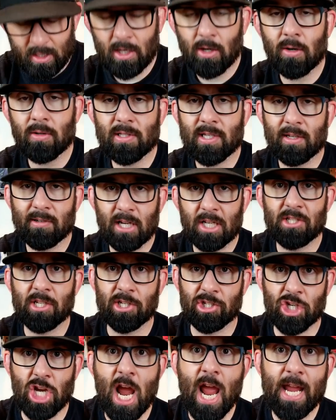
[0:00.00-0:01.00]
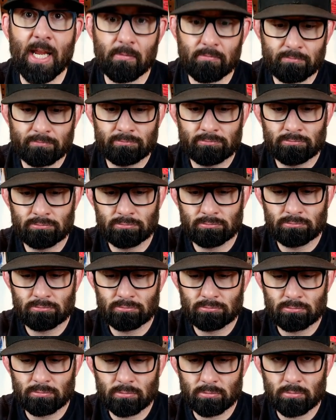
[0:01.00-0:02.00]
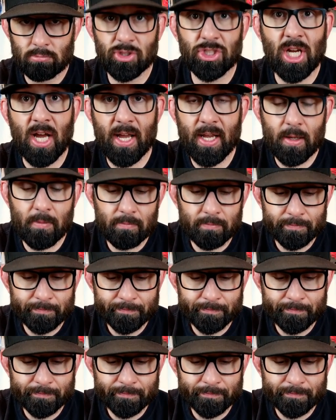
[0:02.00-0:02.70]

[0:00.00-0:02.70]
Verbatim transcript: You know, it's a, it's a Jaint, giant.